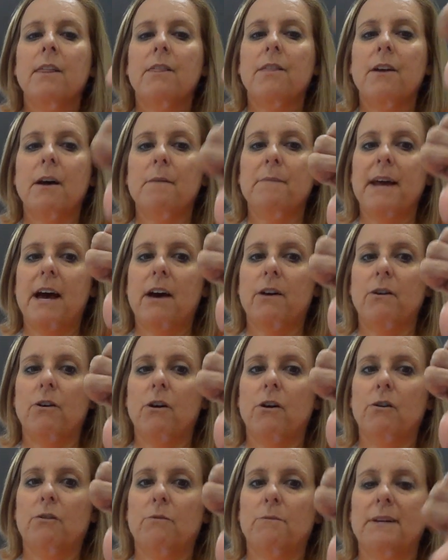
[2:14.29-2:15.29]
Thumb down.
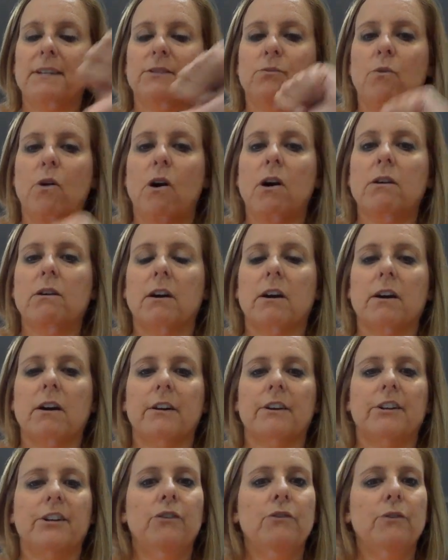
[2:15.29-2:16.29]
Oh, Miss
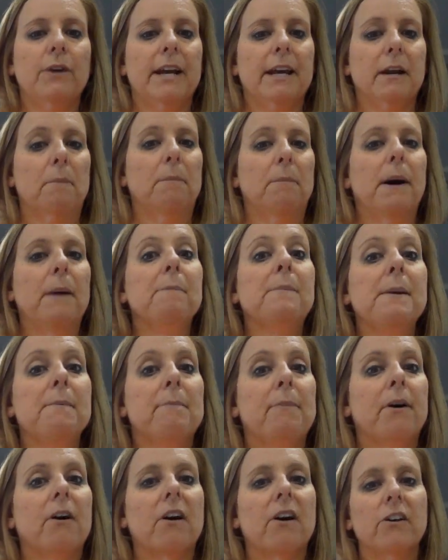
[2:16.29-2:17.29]
Walker, you hit a bumpy
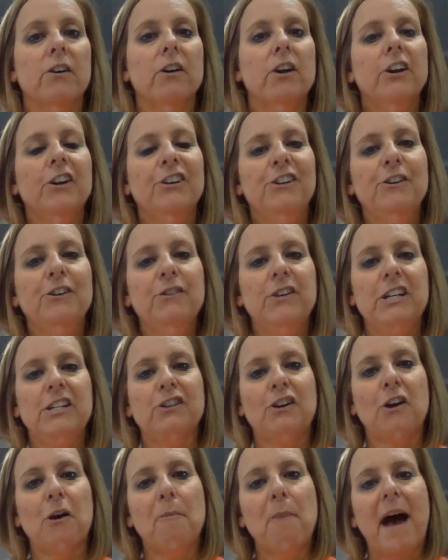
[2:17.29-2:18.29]
part. You need
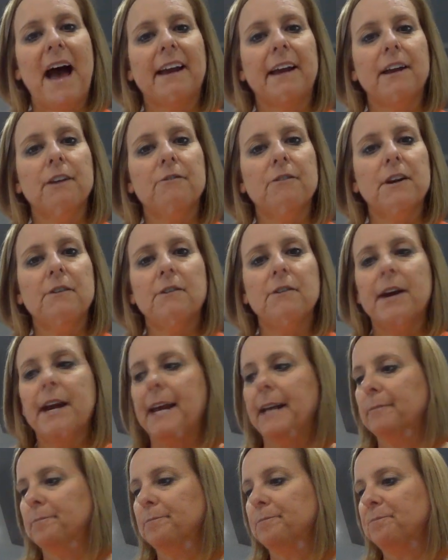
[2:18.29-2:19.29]
to go back and
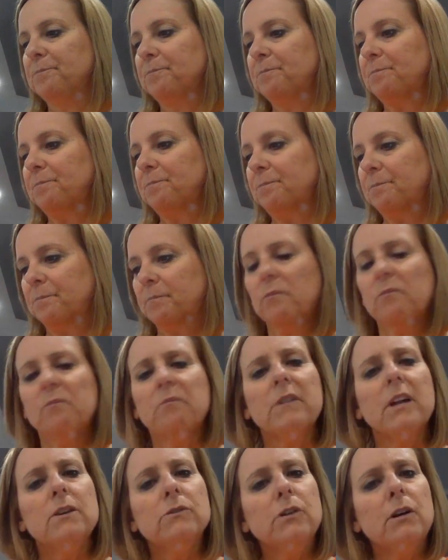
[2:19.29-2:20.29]
reread.
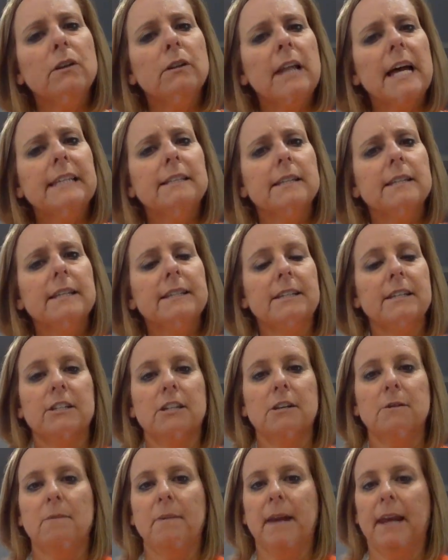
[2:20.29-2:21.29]
So let's listen
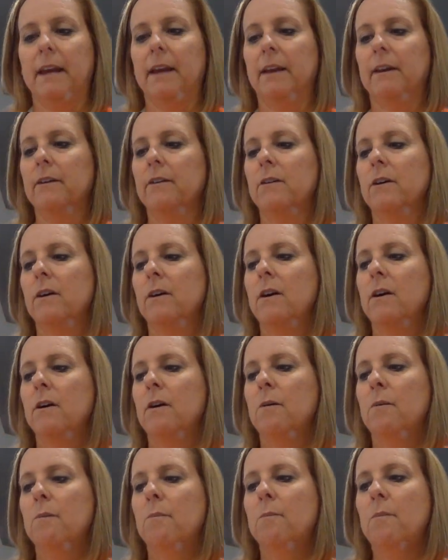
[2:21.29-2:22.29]
to me.
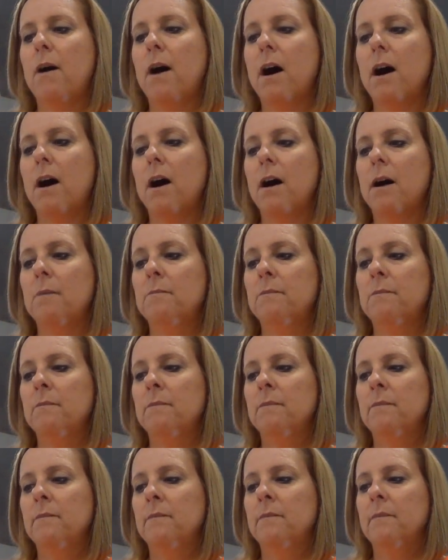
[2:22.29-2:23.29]
Mom
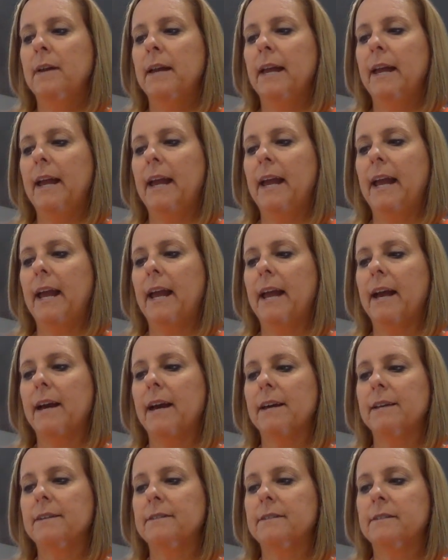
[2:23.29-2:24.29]

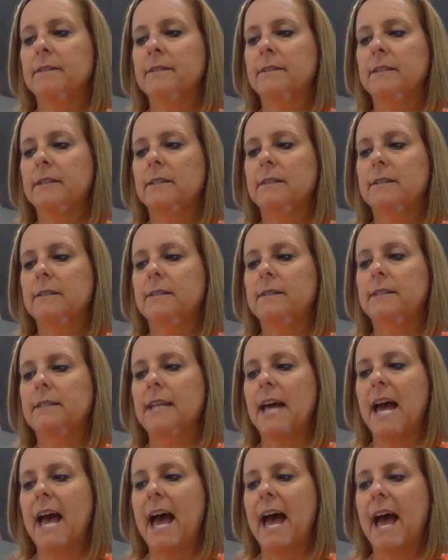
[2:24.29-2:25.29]
and
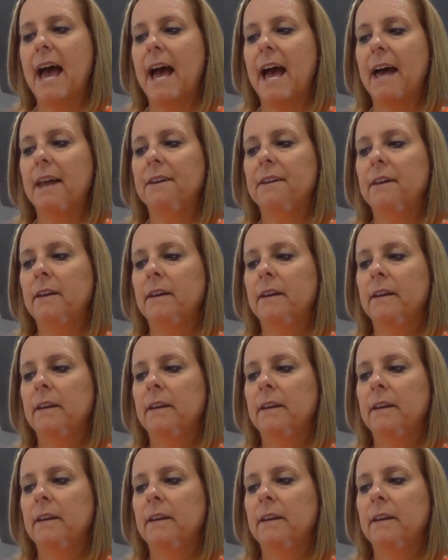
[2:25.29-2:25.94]
Dad